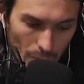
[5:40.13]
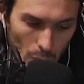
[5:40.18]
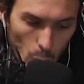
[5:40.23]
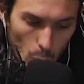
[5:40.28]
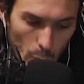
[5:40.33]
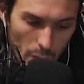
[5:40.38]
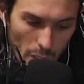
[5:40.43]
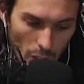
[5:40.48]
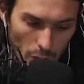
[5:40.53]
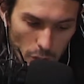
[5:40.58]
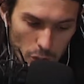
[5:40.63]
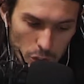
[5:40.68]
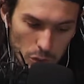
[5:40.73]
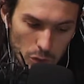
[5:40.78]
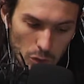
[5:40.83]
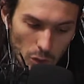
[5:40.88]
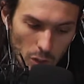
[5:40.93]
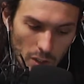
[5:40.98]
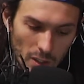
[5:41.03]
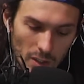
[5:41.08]
We are
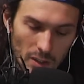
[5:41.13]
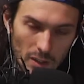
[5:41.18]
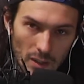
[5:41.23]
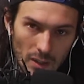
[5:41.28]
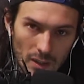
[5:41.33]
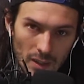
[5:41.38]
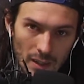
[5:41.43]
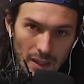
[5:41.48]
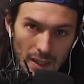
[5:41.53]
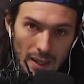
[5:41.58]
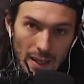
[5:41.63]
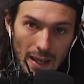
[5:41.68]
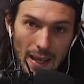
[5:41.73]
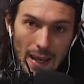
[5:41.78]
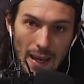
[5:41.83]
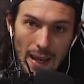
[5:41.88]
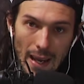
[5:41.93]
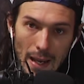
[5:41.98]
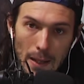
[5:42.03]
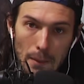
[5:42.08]
stronger
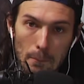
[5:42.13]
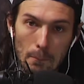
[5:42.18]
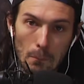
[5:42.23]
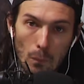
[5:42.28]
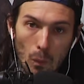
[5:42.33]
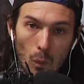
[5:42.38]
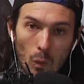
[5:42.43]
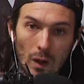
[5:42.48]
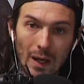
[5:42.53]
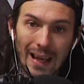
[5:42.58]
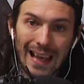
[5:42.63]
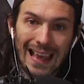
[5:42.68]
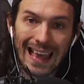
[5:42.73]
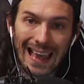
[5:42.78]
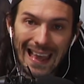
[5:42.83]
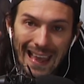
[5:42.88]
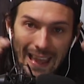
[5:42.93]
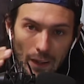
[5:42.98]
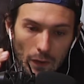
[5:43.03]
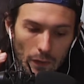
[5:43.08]
and more
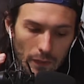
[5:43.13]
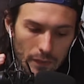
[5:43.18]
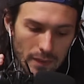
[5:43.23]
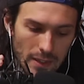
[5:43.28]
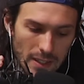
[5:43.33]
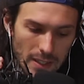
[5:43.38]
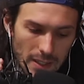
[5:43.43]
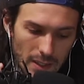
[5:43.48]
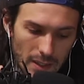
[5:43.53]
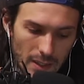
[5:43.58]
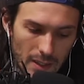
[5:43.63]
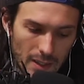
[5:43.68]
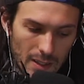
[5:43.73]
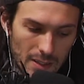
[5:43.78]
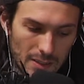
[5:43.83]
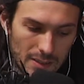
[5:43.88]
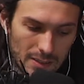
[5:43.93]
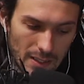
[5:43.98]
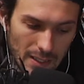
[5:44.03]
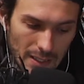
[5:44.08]
healthy
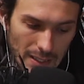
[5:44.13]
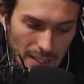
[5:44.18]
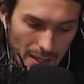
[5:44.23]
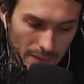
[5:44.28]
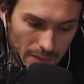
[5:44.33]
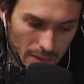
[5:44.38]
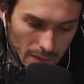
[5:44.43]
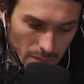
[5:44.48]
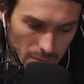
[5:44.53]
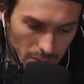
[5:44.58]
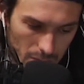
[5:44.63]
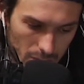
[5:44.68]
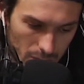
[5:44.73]
together.